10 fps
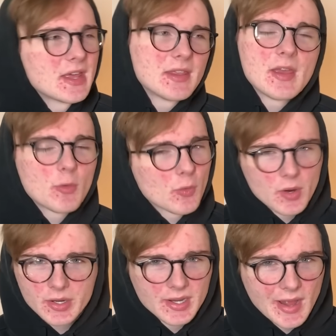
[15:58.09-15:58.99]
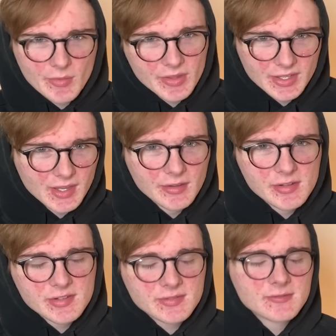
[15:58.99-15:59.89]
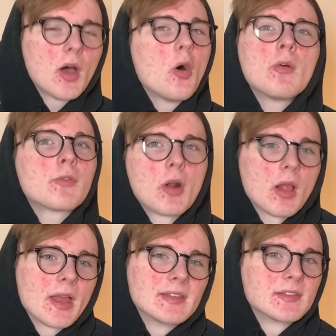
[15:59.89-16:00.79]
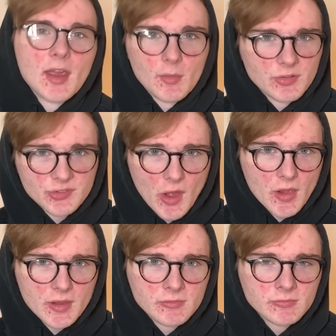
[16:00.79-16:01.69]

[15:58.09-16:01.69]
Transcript: They were working out the kinks. Overall, I'd say it was solid.